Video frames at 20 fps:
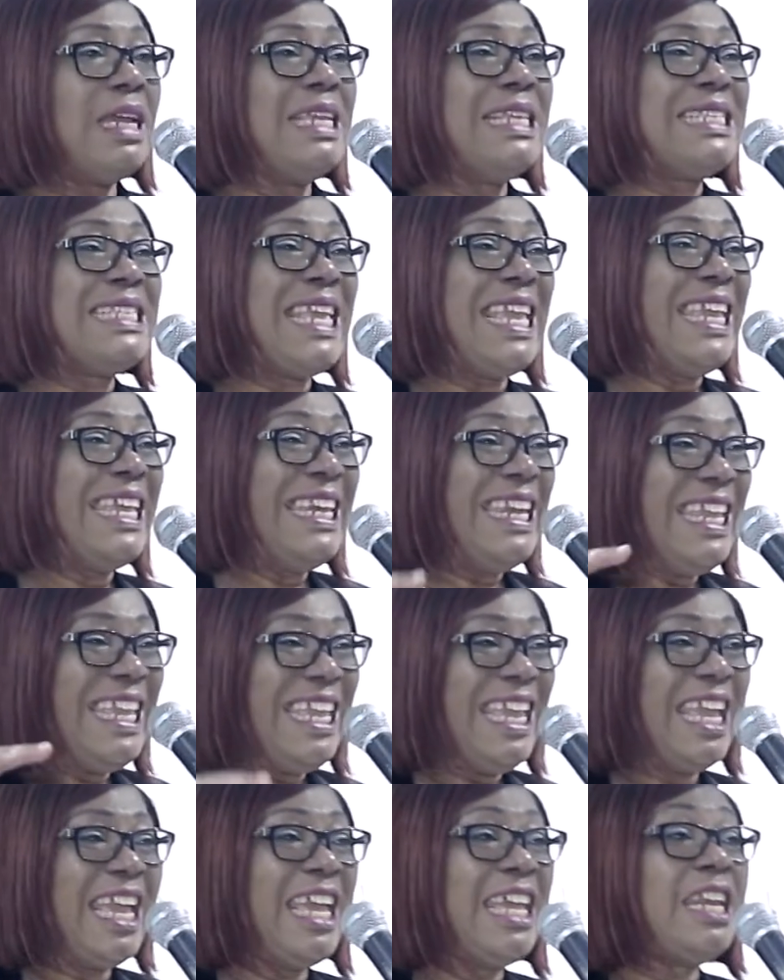is in
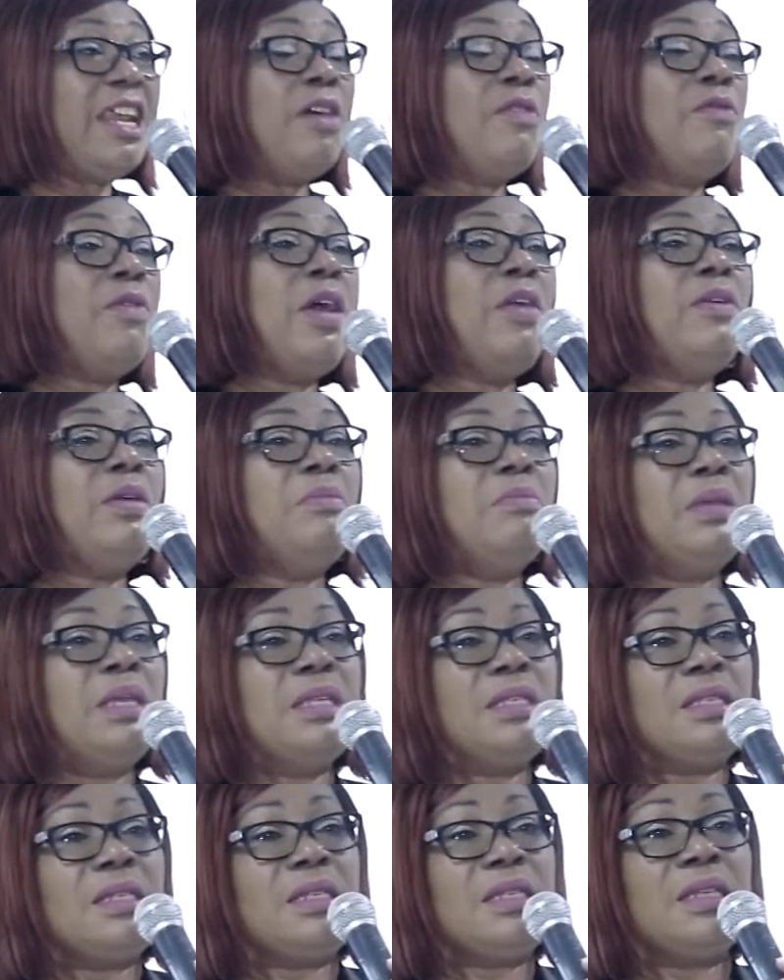here in our very
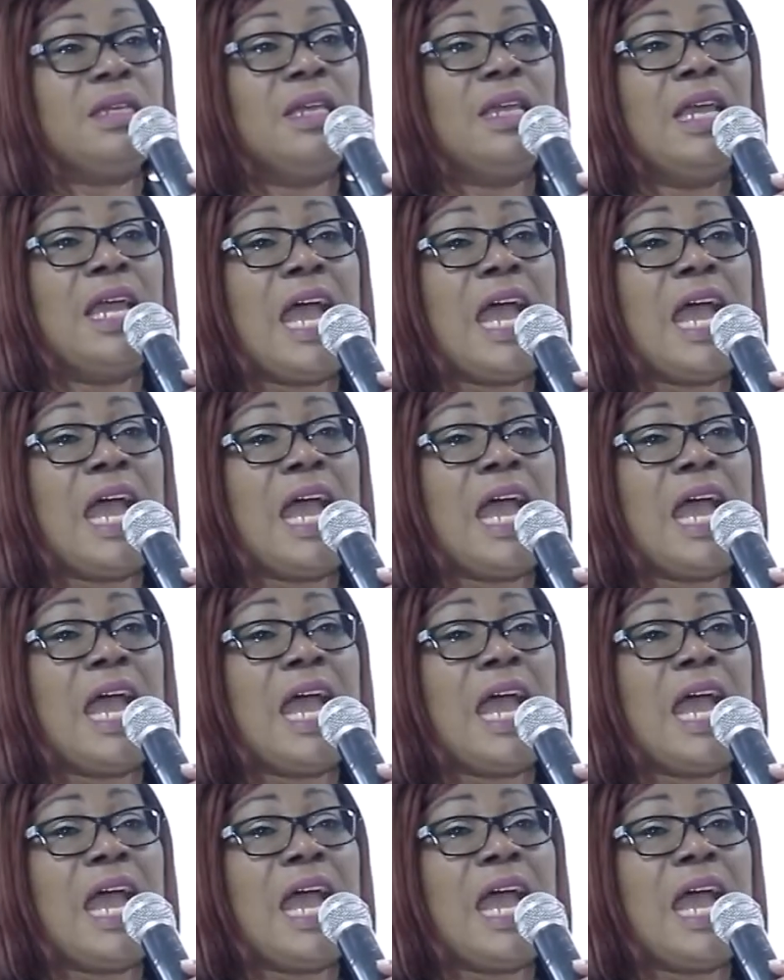midst.